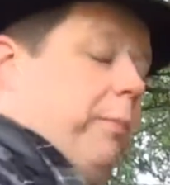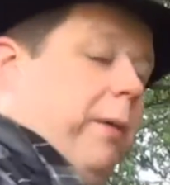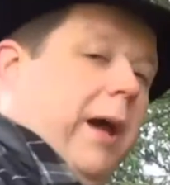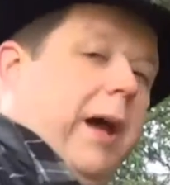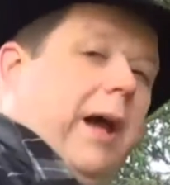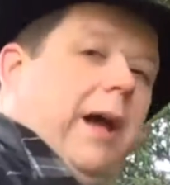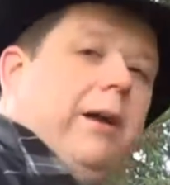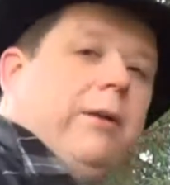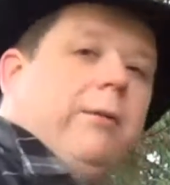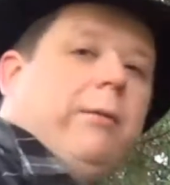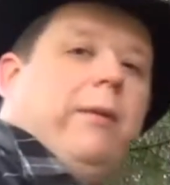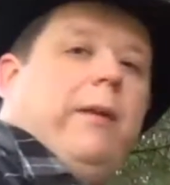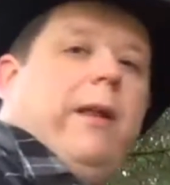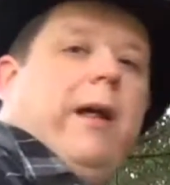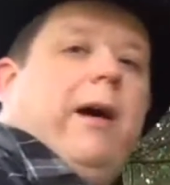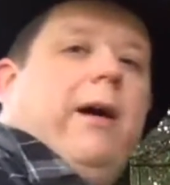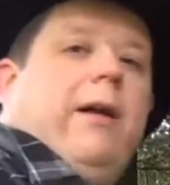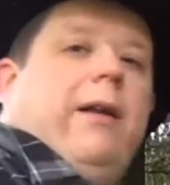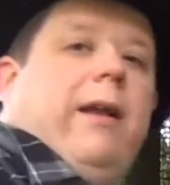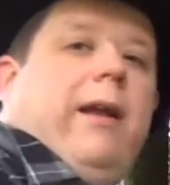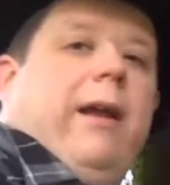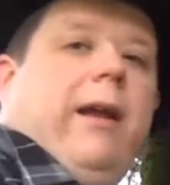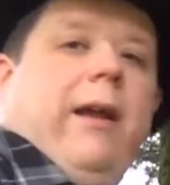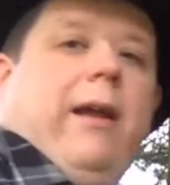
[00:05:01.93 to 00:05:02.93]
pack
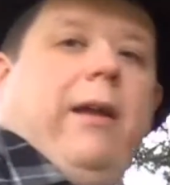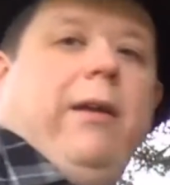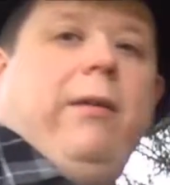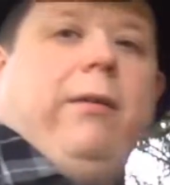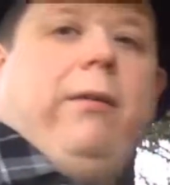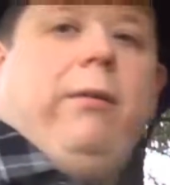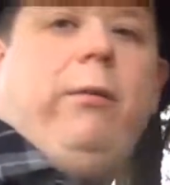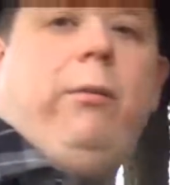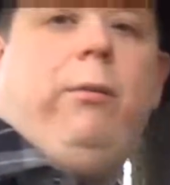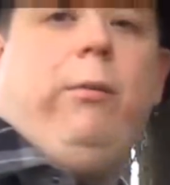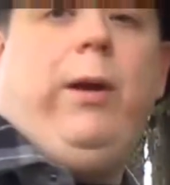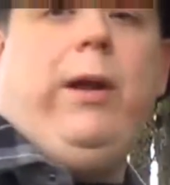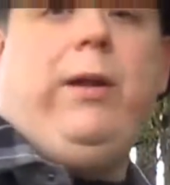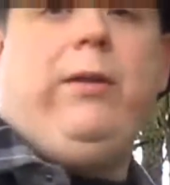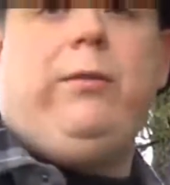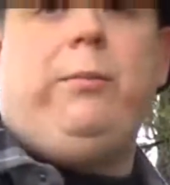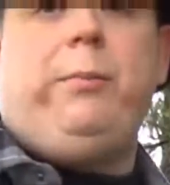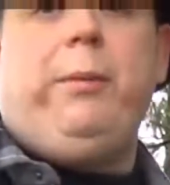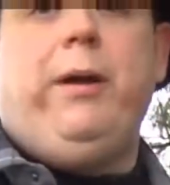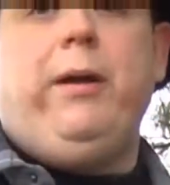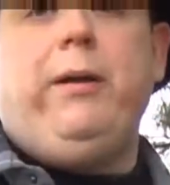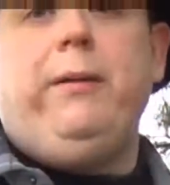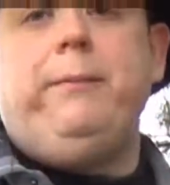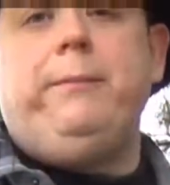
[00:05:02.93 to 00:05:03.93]
without a
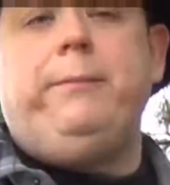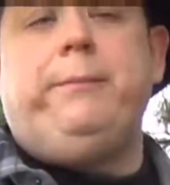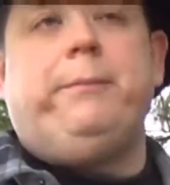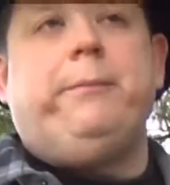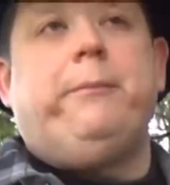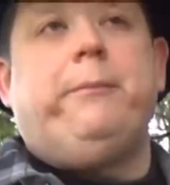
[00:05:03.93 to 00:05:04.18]
waist belt.